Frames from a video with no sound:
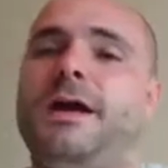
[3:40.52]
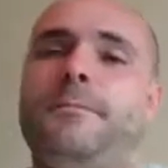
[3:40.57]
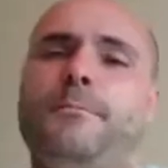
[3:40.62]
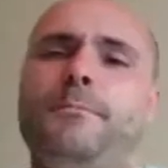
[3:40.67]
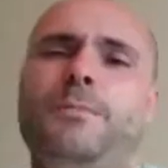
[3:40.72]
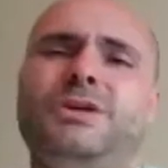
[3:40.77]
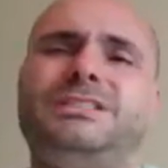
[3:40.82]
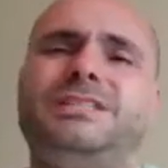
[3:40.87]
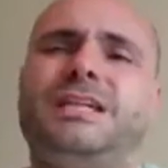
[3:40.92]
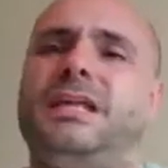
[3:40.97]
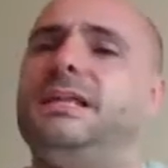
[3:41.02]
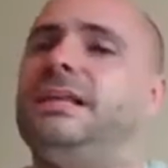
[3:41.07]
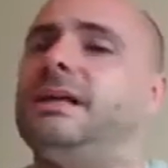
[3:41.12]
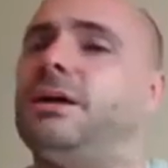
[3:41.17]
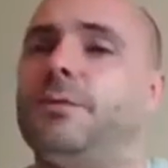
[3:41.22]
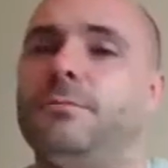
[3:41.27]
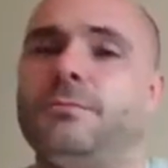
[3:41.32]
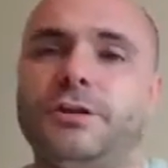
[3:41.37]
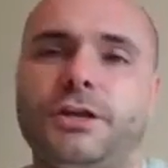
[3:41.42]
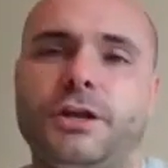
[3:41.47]
most likely
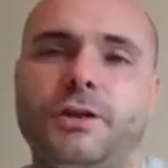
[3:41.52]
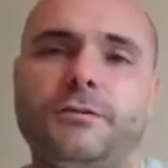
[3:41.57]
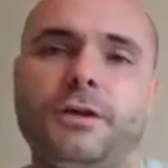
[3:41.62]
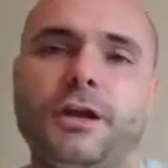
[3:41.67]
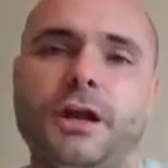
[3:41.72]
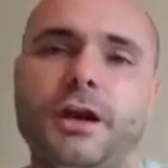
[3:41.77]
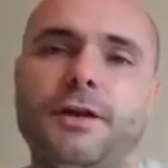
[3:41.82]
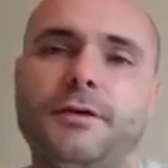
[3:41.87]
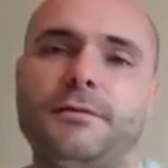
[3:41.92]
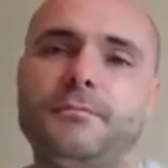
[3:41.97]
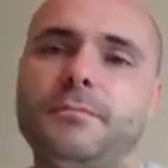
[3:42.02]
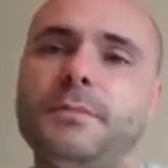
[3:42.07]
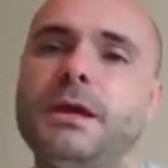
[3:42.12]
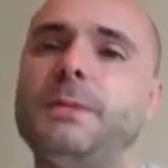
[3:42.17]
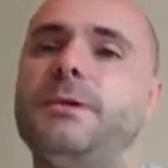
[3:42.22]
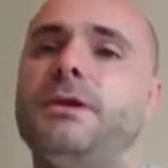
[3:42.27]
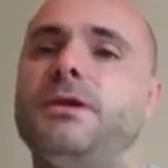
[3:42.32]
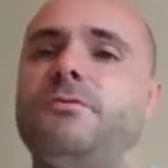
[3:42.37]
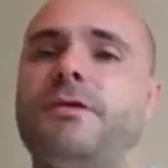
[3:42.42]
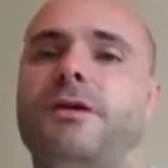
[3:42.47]
come the new year,
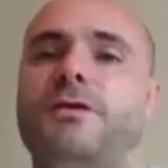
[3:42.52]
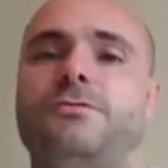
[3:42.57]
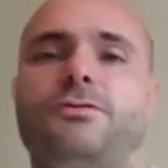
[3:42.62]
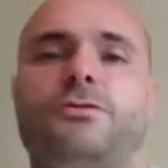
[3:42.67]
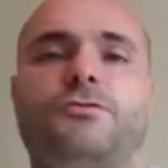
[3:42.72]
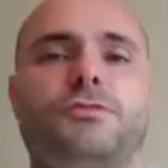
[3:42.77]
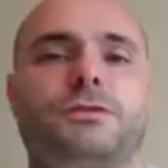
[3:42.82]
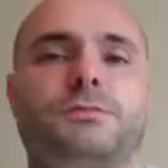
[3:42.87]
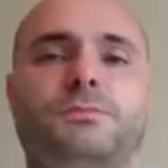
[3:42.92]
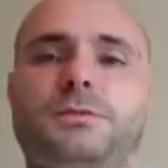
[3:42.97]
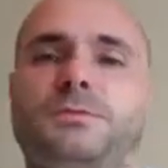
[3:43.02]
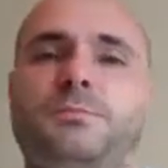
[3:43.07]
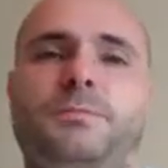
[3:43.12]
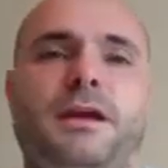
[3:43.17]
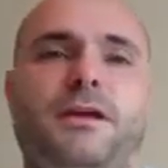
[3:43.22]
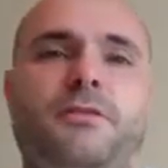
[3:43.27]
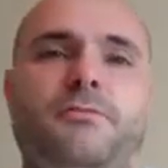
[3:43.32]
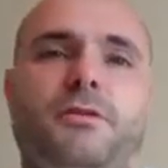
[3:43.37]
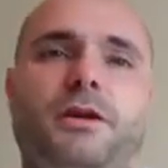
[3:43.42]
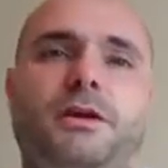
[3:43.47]
maybe around the Christmas
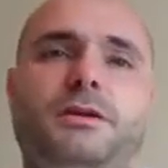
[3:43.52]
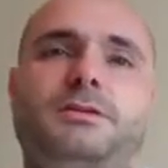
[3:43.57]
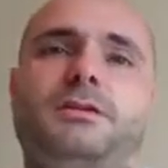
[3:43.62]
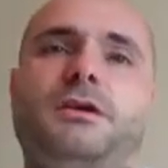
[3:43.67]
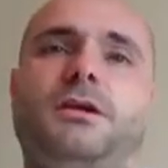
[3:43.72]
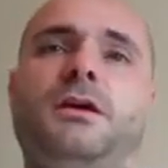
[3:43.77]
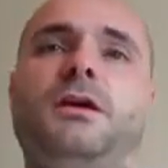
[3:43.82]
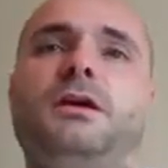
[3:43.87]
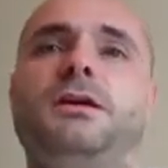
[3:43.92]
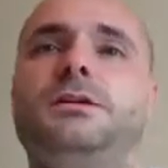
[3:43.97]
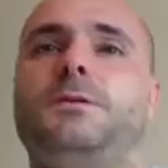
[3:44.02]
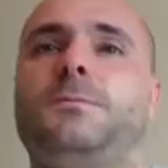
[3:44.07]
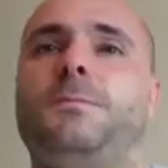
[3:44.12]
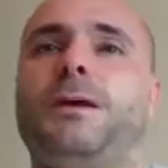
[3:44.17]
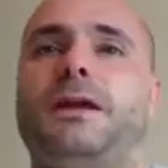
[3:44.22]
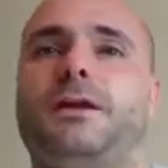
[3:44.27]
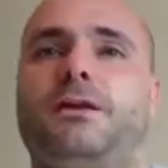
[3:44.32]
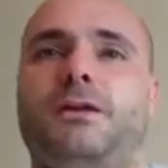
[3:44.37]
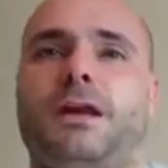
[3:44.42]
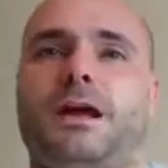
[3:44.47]
period,
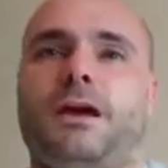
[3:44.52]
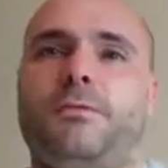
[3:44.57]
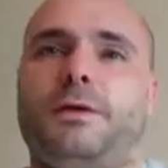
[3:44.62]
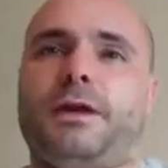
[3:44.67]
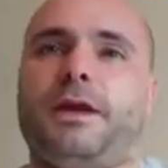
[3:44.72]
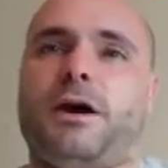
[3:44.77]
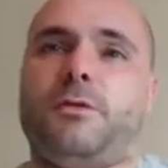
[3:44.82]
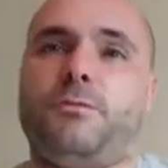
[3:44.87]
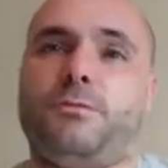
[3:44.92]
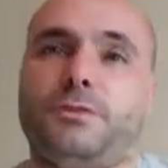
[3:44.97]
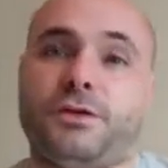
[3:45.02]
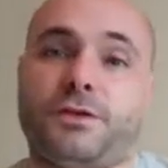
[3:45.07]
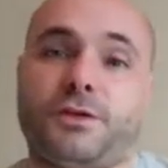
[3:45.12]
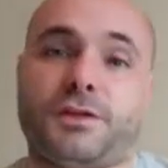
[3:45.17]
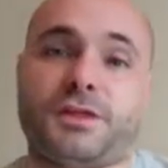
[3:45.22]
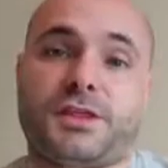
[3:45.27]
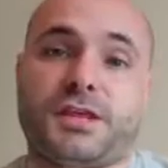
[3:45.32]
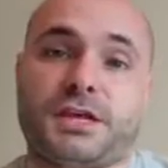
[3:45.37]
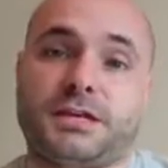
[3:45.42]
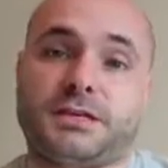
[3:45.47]
depending on how we get on with other
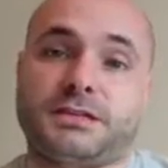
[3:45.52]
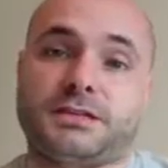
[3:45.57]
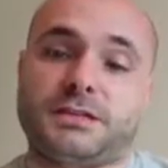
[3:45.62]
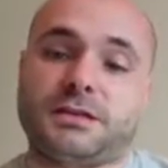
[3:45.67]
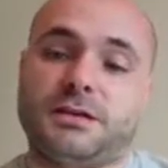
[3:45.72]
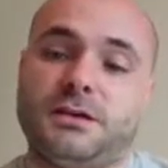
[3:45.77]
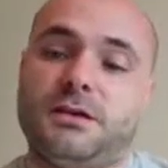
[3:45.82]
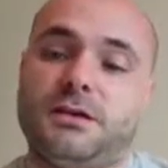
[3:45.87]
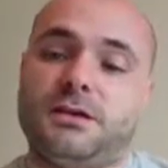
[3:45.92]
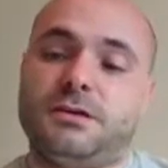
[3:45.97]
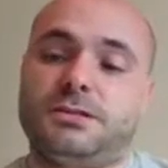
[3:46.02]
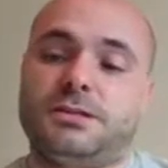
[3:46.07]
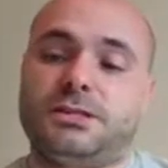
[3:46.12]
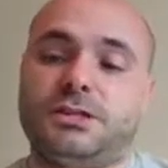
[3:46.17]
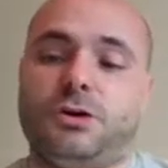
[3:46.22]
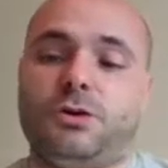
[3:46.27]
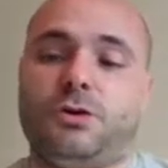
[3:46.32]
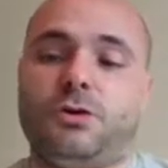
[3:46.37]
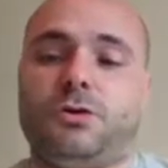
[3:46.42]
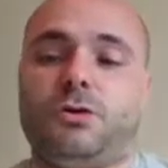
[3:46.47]
things.
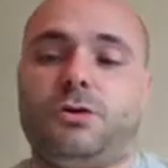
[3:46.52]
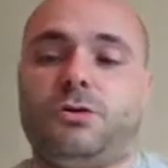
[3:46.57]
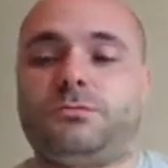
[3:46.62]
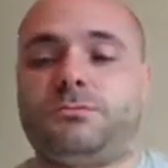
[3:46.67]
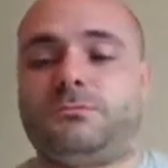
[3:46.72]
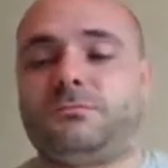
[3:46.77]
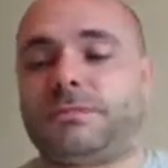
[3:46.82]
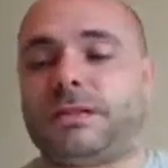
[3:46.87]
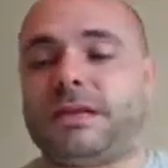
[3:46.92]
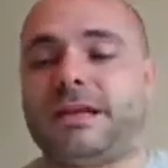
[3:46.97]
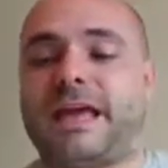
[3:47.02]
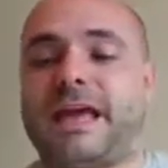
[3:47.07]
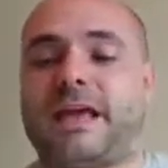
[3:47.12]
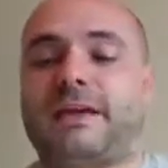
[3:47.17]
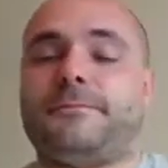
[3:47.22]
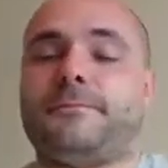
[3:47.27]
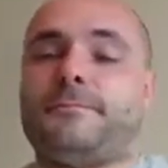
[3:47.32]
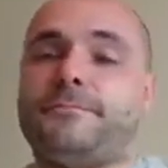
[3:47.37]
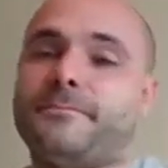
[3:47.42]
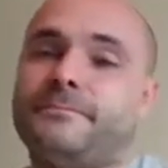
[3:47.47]
So,
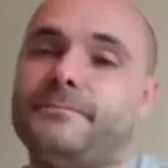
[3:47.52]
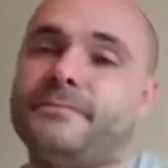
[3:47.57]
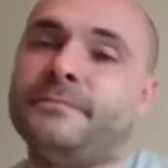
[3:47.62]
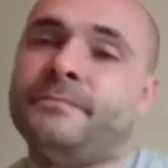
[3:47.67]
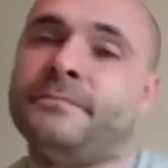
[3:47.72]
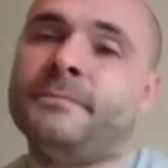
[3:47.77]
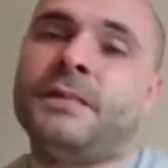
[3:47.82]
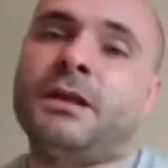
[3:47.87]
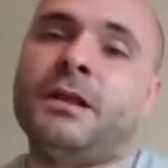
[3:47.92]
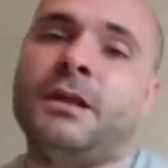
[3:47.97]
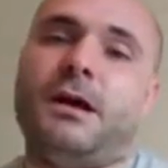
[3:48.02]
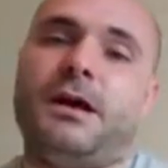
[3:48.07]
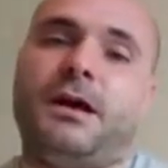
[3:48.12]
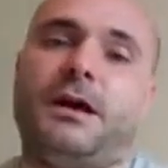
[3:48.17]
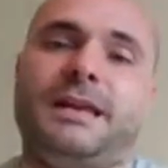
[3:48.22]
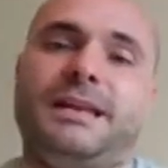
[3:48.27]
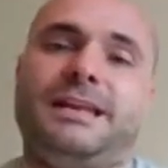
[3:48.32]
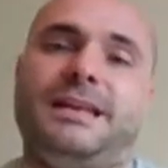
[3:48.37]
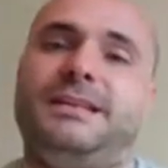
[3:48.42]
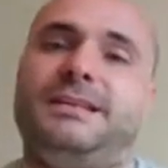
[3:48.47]
again,
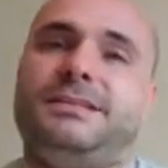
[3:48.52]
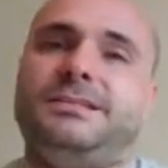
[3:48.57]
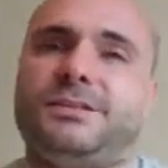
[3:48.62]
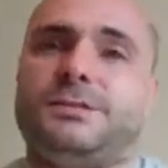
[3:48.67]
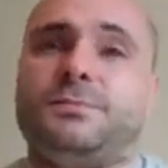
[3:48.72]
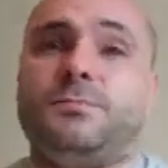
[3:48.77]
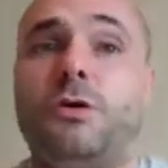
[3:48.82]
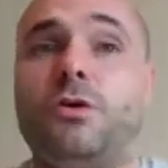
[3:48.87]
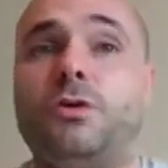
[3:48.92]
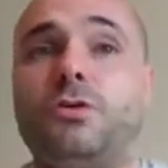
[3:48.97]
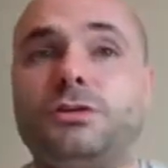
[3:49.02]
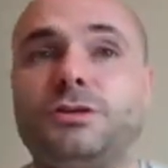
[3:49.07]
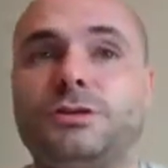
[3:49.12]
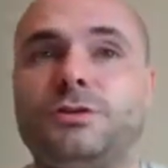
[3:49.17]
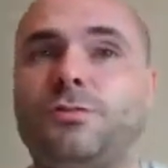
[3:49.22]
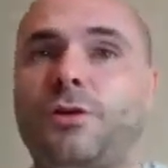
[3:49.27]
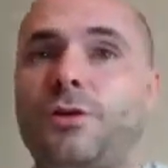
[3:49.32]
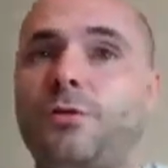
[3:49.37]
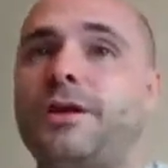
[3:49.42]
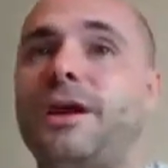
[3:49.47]
it leads us more to
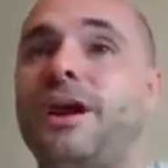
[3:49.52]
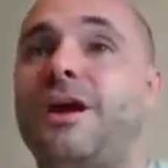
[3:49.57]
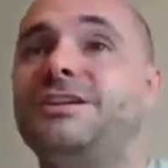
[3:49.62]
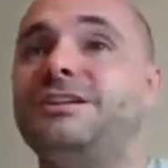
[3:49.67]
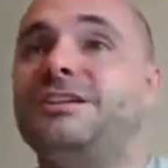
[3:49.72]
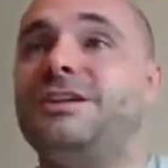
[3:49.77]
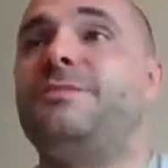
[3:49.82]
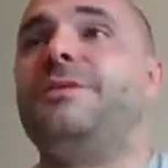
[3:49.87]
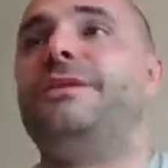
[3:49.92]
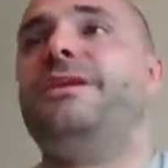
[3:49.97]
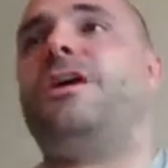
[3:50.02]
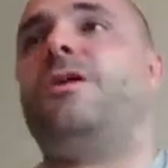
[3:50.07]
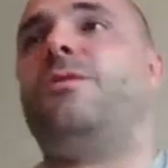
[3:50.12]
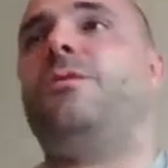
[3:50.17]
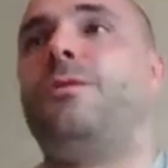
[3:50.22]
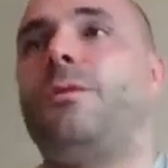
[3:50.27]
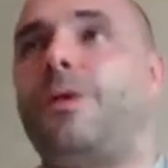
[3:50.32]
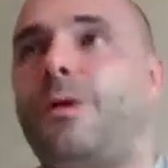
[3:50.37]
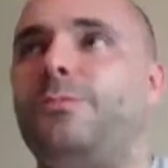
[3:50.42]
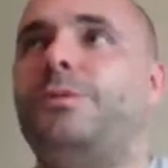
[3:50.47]
what we are doing, not
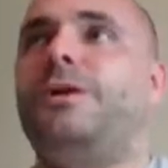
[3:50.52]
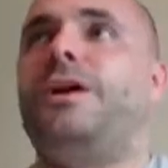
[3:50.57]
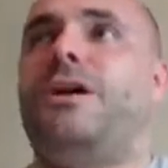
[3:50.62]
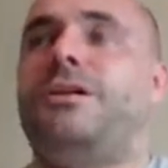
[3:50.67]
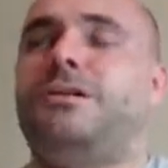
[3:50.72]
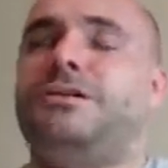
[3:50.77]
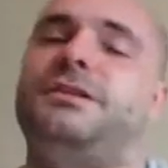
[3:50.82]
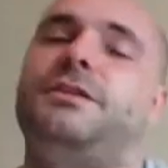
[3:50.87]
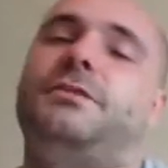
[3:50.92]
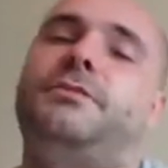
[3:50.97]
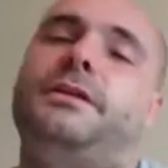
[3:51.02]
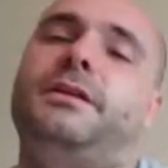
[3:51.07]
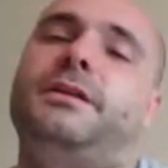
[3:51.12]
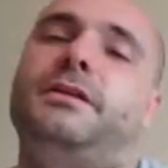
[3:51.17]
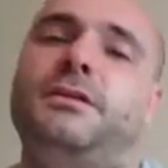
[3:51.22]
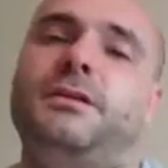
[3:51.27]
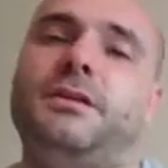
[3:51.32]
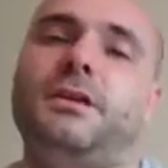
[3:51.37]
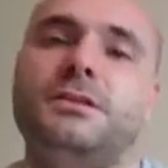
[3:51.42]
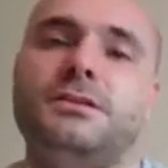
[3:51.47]
what we aren't
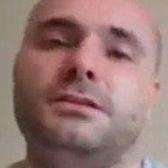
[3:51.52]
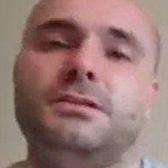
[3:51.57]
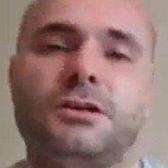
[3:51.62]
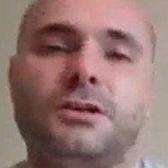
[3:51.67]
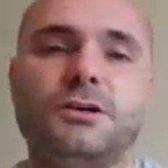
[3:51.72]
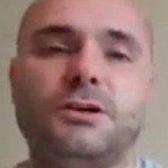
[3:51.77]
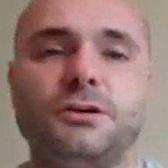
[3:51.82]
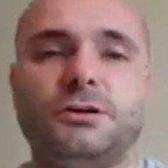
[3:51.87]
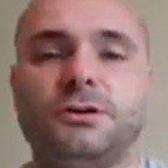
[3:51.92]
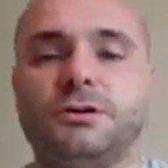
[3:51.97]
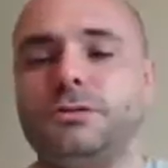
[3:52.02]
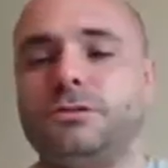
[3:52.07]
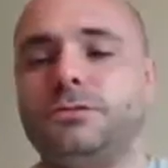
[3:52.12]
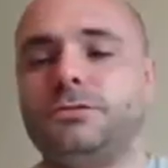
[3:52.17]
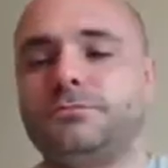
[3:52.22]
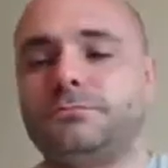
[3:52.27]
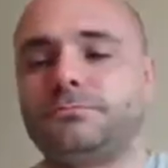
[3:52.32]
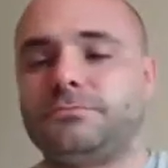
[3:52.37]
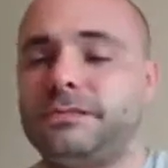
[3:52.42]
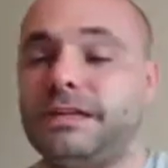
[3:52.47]
doing.
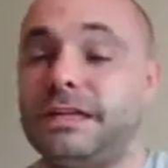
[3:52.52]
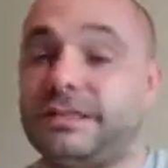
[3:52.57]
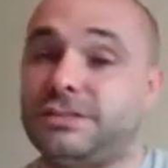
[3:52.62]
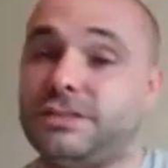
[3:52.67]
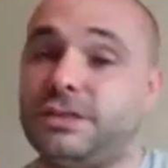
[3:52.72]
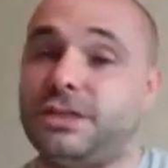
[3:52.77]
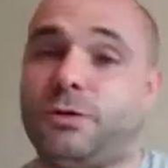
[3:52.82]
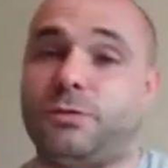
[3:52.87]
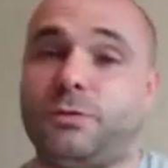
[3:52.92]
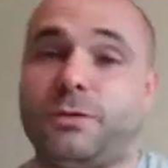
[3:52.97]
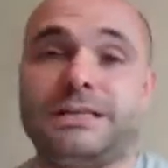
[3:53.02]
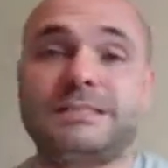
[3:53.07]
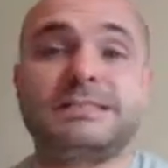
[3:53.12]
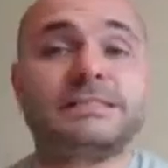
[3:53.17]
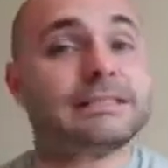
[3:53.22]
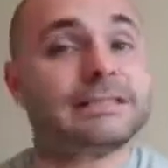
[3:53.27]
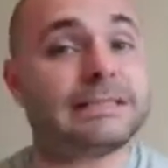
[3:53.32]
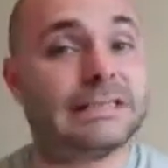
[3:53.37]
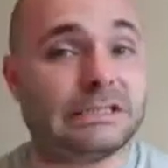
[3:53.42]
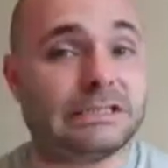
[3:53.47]
So, Legendary Old
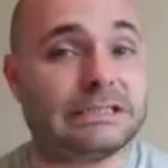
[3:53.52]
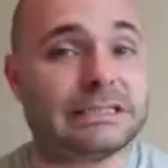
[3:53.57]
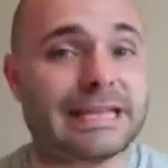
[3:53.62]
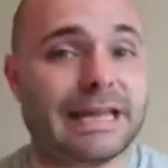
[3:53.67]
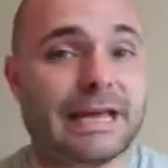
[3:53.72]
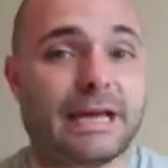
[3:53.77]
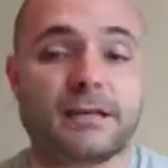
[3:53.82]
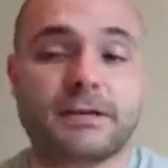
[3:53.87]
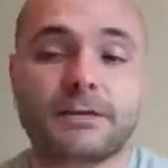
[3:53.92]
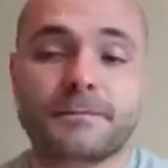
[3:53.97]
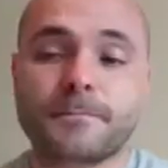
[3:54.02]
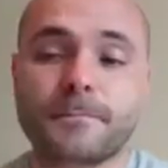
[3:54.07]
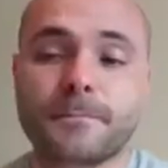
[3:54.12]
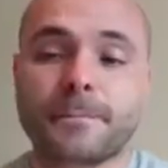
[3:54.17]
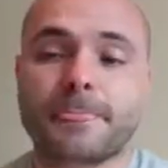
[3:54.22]
West still staying.